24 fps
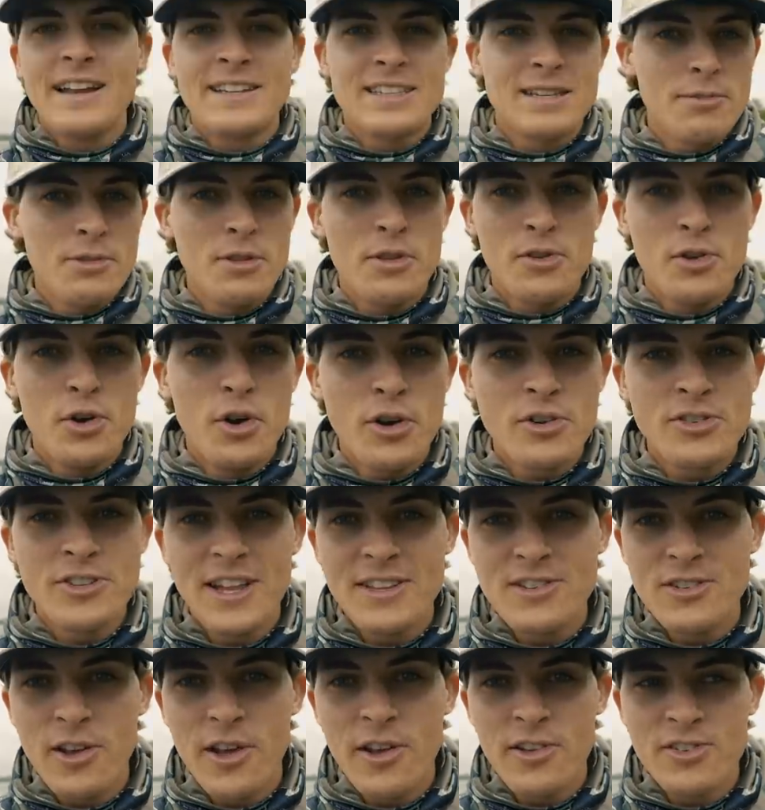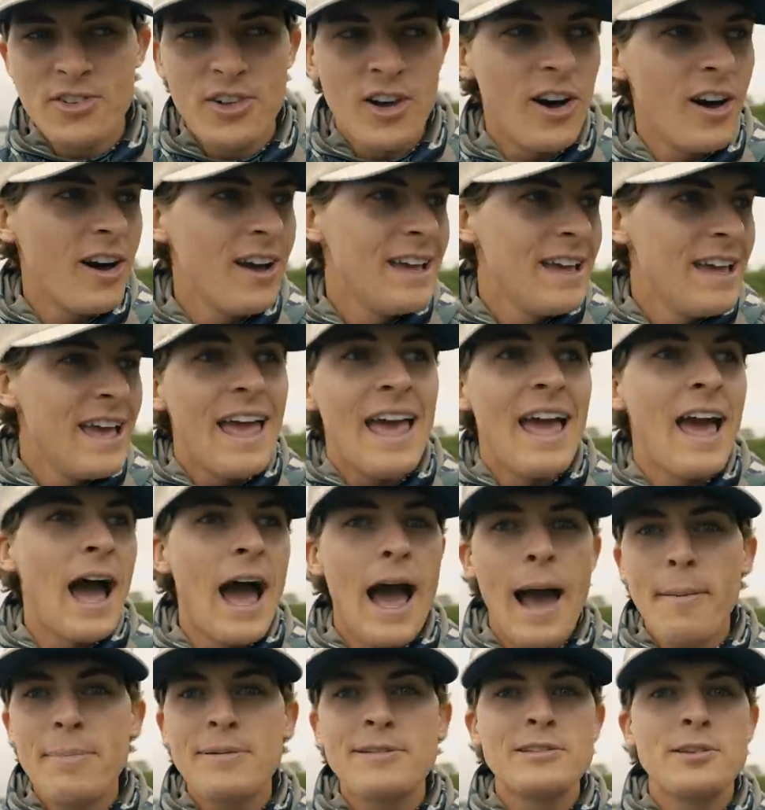And some of those hook sets y'all saw,
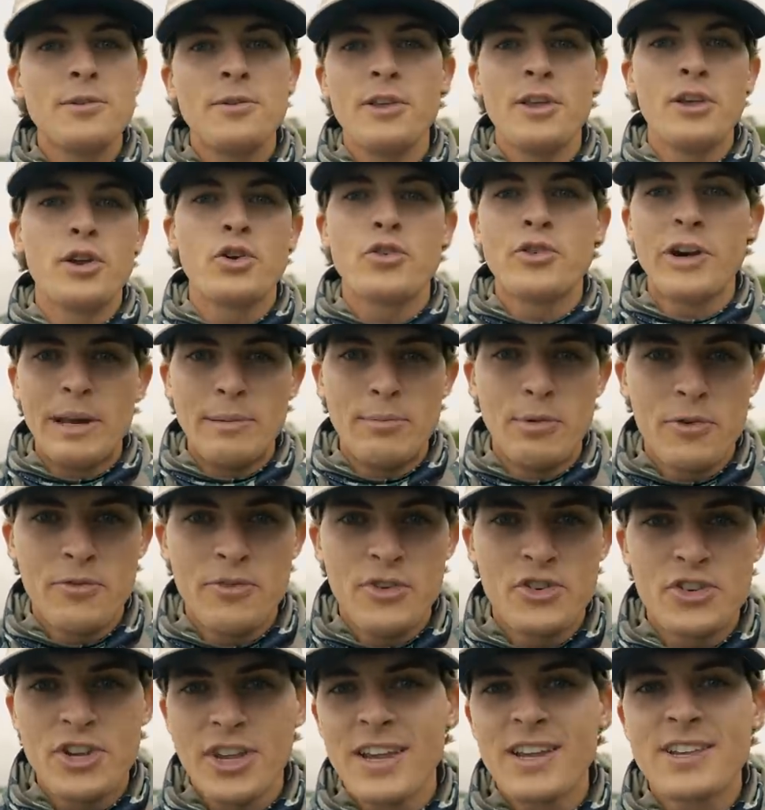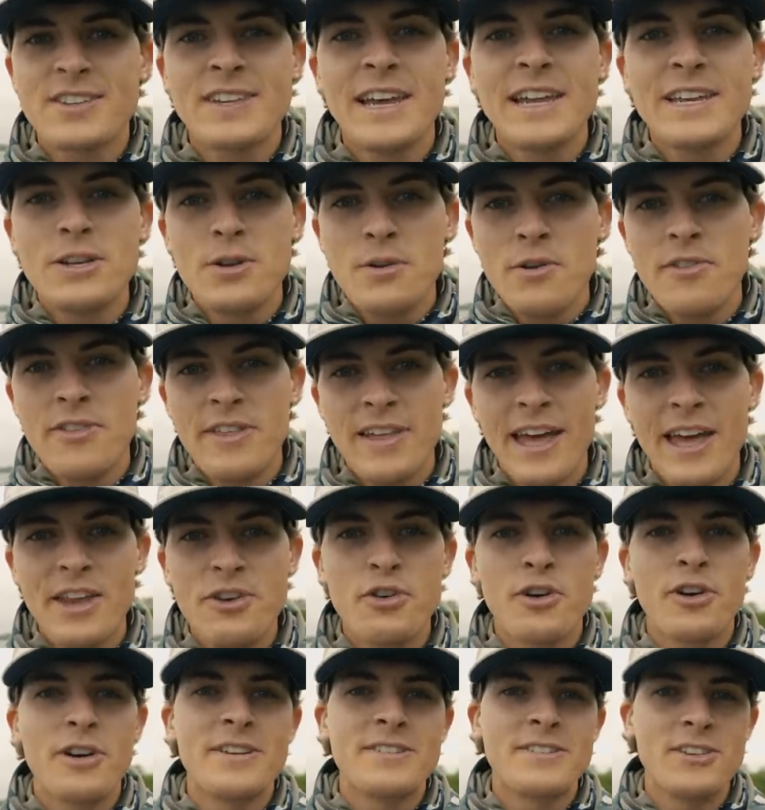absolutely incredible fishing. Stay tuned to the end,
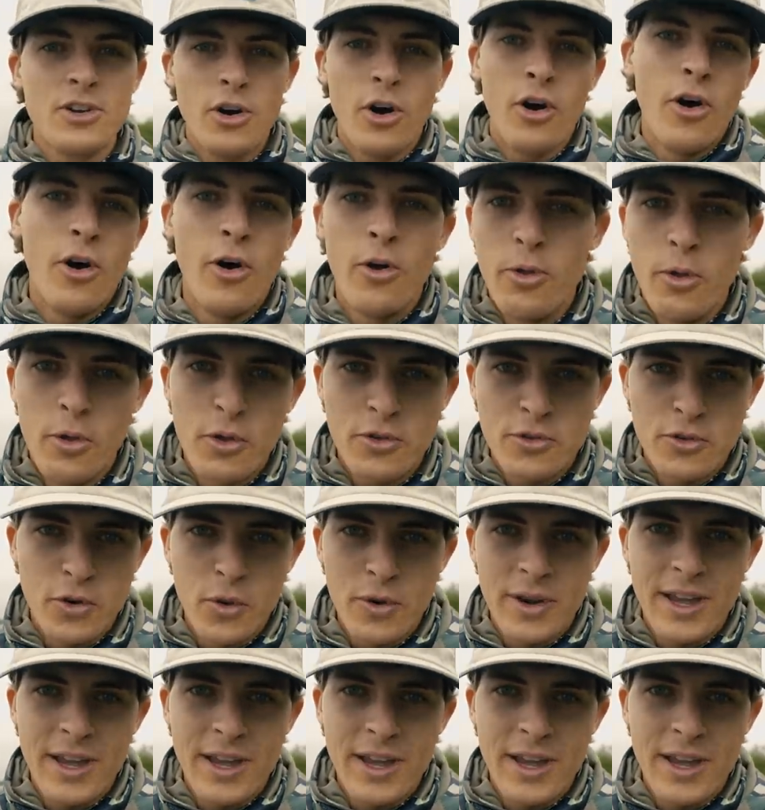you're gonna see all those full